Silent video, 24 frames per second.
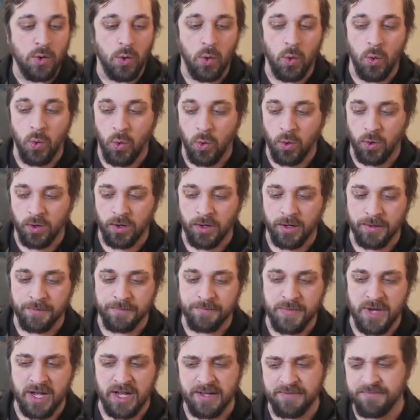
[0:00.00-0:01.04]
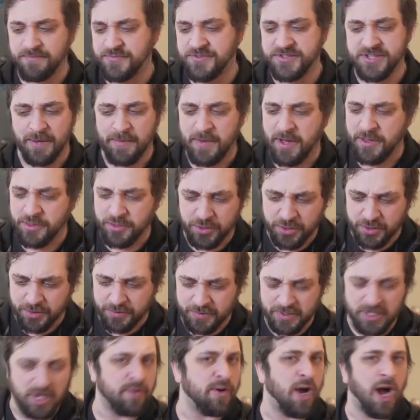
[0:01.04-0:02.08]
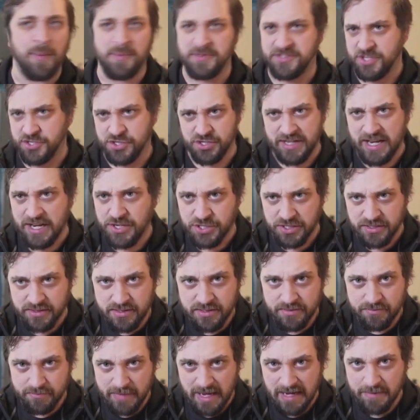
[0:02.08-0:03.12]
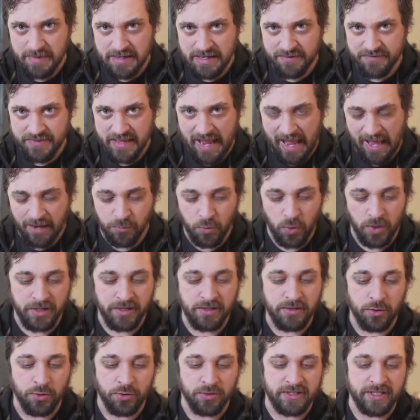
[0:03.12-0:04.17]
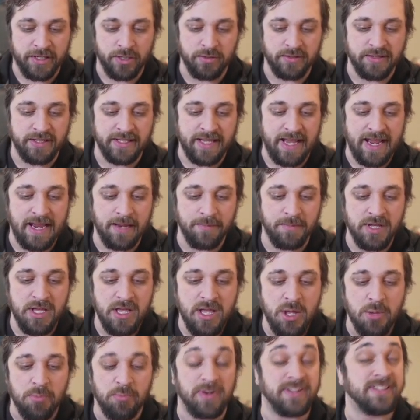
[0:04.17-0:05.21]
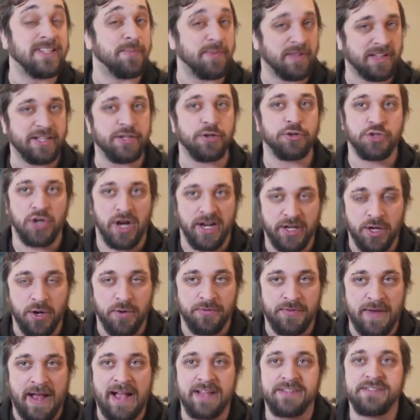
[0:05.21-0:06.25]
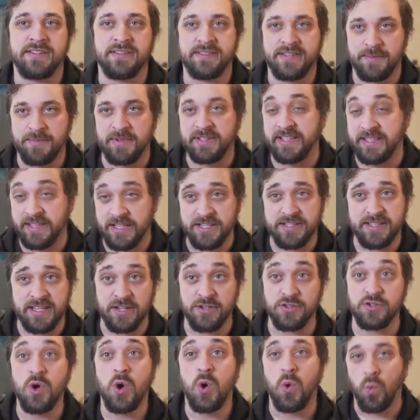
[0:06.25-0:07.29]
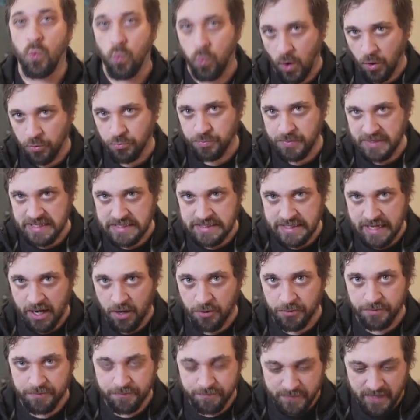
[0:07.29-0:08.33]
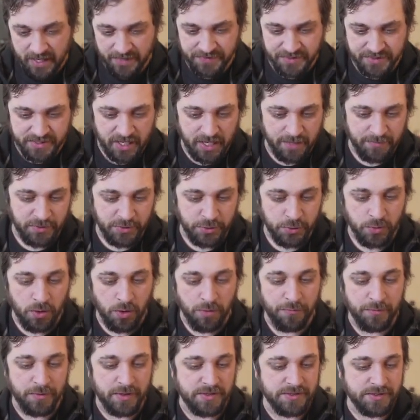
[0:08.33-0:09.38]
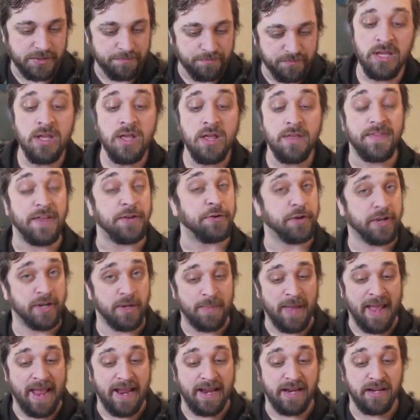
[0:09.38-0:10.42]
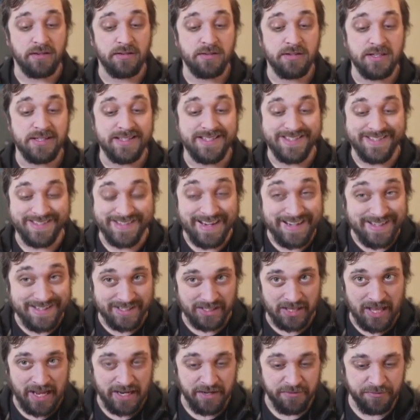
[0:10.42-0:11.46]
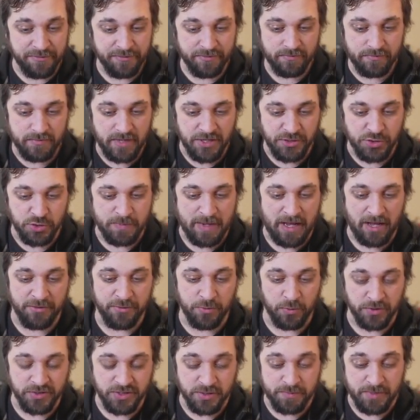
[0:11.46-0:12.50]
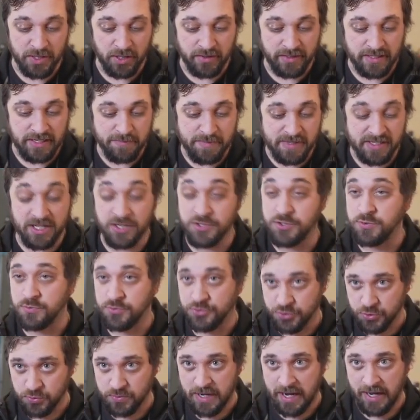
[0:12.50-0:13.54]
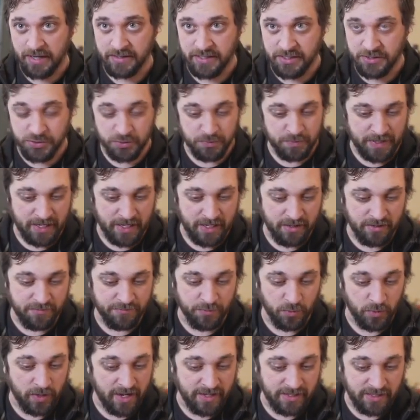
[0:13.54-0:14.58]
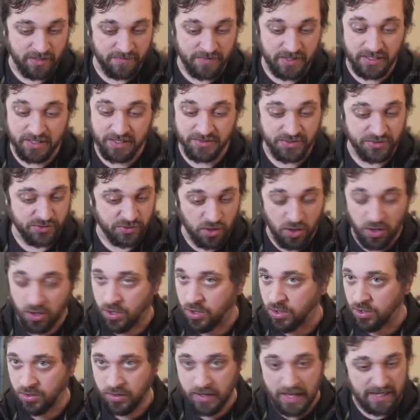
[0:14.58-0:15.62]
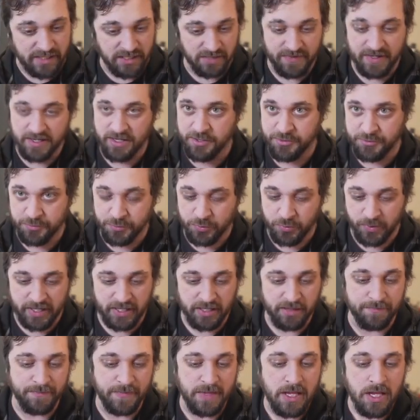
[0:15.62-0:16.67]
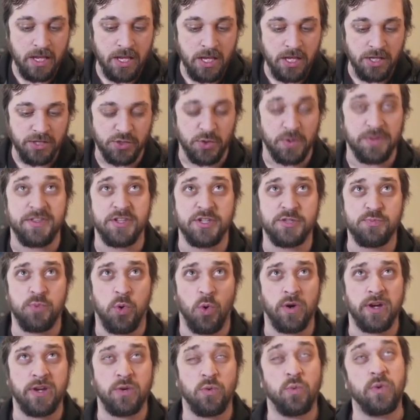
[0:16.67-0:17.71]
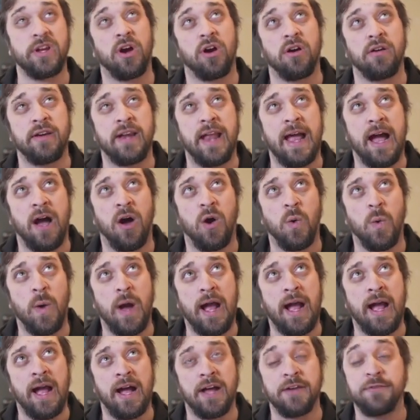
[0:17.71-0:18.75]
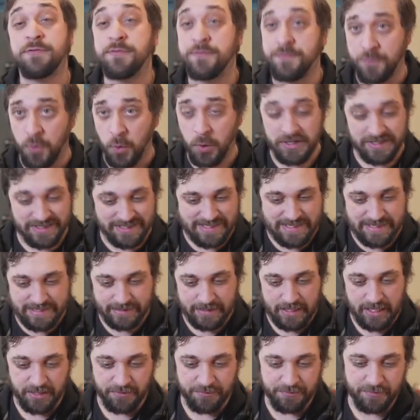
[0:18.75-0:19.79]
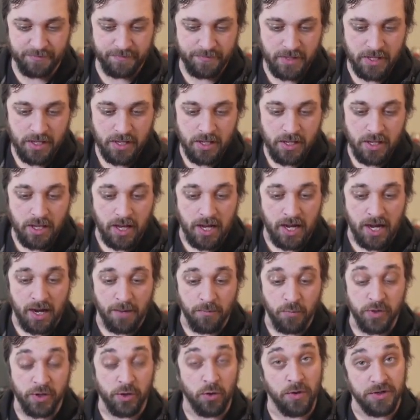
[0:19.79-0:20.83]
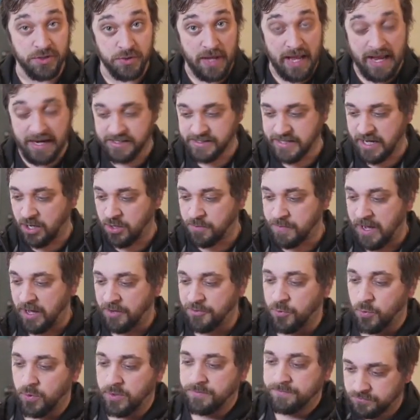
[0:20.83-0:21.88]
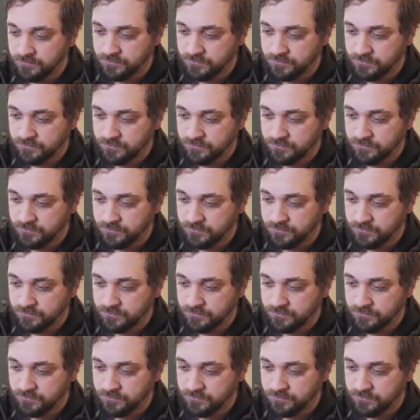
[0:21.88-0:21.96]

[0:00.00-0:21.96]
or some other opposition agent, maybe if they had one earlier in the game. But typically you're trying to go fast, and typically these things won't be down at the time that you go for this. Then you're going to pay 6 life into Balthor's ability because you do not need to pay for any of it because it's all activated through Crick. So at this point, we are now at 14 life. We are going to exile Balthor.